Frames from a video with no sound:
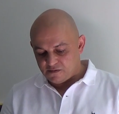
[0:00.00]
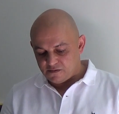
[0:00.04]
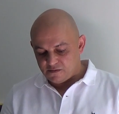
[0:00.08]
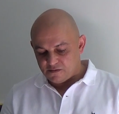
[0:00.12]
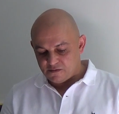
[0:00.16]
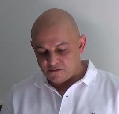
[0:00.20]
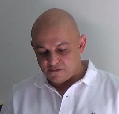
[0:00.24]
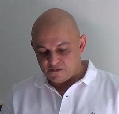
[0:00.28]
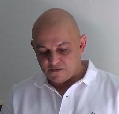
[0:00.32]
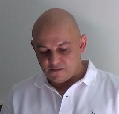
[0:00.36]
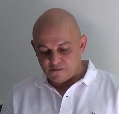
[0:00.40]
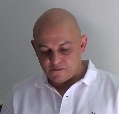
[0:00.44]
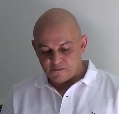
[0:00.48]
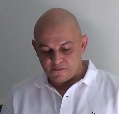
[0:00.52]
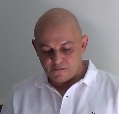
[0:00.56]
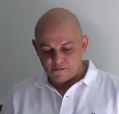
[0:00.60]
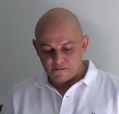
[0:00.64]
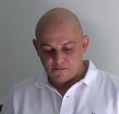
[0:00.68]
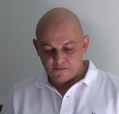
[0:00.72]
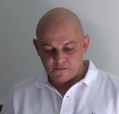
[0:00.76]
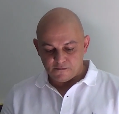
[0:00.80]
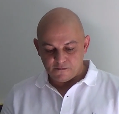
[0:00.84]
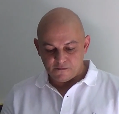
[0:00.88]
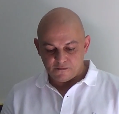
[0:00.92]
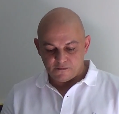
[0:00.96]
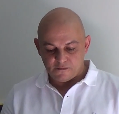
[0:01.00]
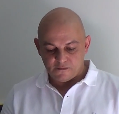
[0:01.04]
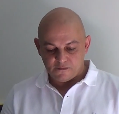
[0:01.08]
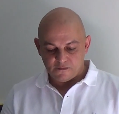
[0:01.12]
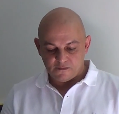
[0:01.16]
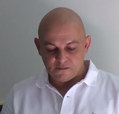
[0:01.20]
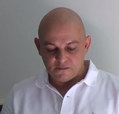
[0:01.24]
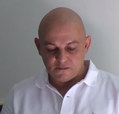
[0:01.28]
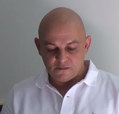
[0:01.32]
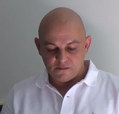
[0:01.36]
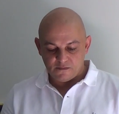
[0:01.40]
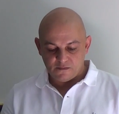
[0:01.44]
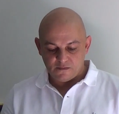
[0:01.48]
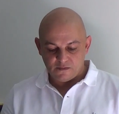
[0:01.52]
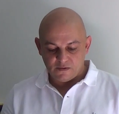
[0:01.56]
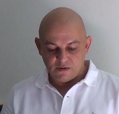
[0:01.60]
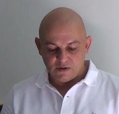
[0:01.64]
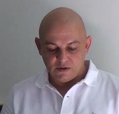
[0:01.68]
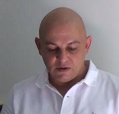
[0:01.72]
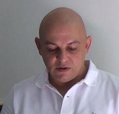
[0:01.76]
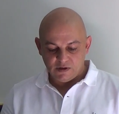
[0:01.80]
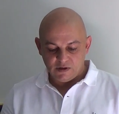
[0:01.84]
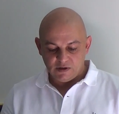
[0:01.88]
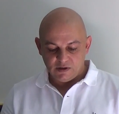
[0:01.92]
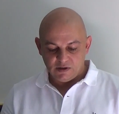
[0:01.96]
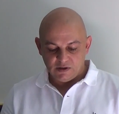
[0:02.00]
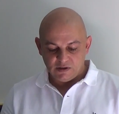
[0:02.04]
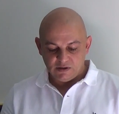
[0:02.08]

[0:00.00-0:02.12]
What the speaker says: No one is speaking in this clip.